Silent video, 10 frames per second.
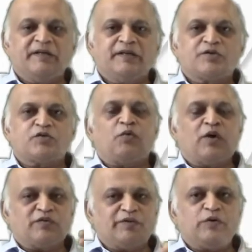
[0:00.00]
So
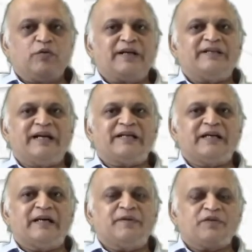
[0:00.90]
what we do at that
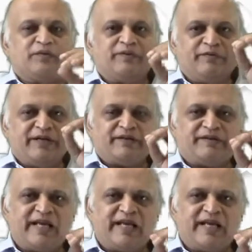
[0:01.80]
time is we